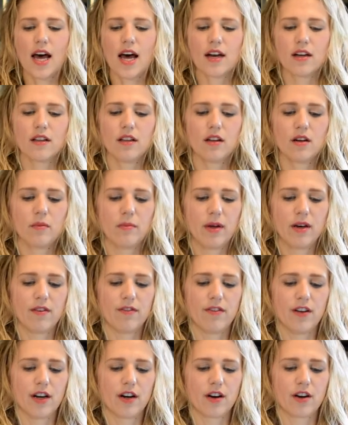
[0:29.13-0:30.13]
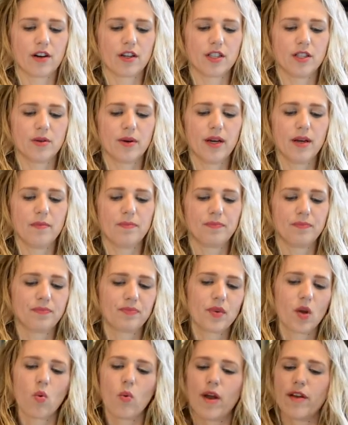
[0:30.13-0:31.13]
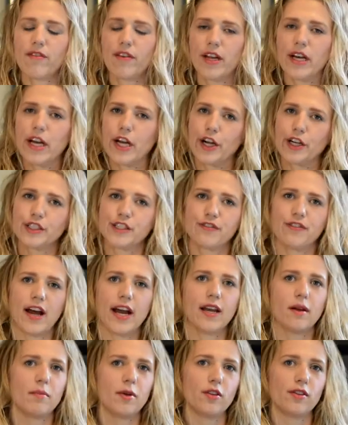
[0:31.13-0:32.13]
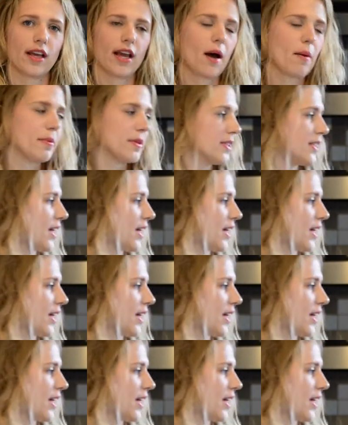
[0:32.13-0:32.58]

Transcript: add a little bit of vinegar to it. White vinegar is fine, I'm using apple